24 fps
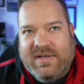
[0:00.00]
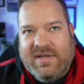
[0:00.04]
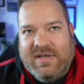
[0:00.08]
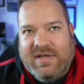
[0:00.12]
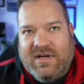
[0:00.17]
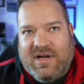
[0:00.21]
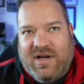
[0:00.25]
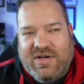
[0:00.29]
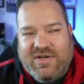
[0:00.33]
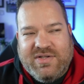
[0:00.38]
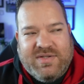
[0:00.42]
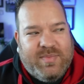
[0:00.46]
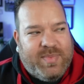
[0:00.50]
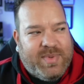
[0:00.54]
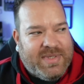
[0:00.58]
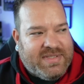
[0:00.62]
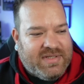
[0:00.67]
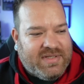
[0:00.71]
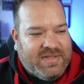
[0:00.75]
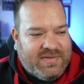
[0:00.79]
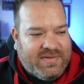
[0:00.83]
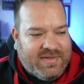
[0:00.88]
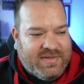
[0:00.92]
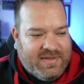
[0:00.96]
decade.
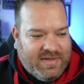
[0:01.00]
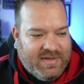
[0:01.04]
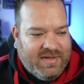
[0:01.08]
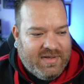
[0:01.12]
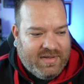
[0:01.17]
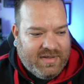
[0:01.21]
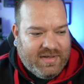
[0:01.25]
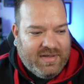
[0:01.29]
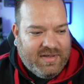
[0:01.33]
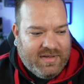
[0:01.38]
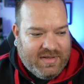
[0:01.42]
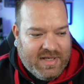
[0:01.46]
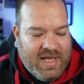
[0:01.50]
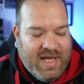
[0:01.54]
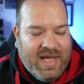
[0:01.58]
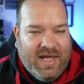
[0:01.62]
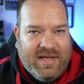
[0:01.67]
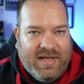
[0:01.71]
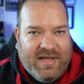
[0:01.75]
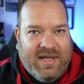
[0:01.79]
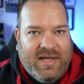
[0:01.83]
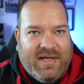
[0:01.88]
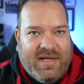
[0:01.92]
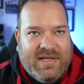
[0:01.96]
Brilliant.
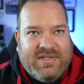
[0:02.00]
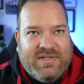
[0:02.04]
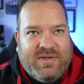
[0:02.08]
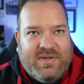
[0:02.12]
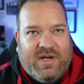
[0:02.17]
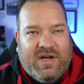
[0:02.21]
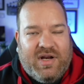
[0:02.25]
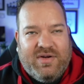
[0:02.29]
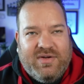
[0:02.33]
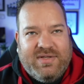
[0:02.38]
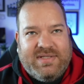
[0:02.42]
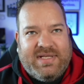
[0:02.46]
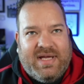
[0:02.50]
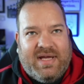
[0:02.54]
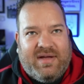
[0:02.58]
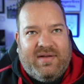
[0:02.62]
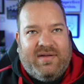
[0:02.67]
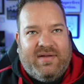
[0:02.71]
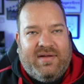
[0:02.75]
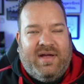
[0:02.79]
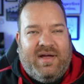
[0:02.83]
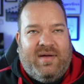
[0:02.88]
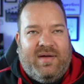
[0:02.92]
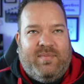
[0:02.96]
Yeah, so I closed that
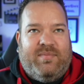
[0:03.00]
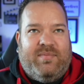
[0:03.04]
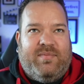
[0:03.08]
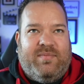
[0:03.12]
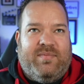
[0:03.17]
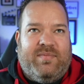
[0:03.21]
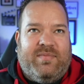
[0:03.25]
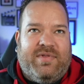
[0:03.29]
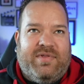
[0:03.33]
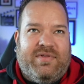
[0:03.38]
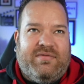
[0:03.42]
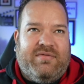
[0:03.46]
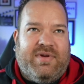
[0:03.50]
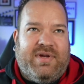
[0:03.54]
3